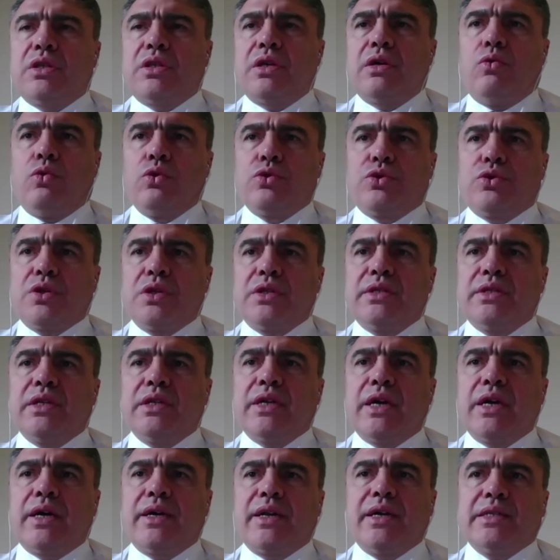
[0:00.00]
are
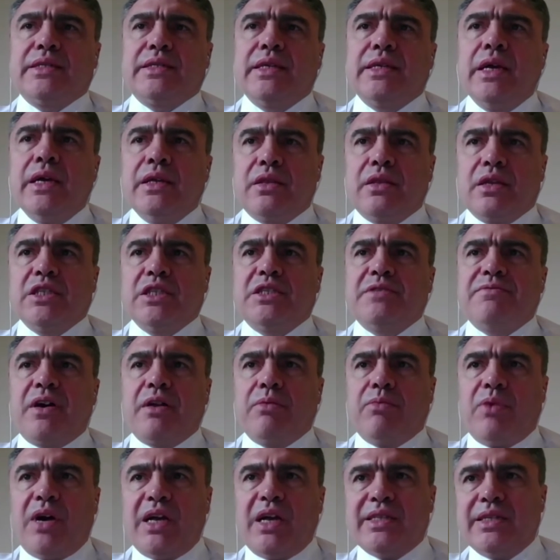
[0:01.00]
increasing, and this
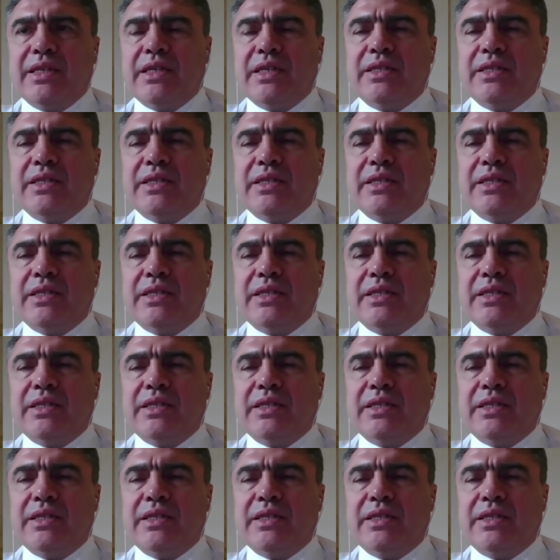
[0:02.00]
is the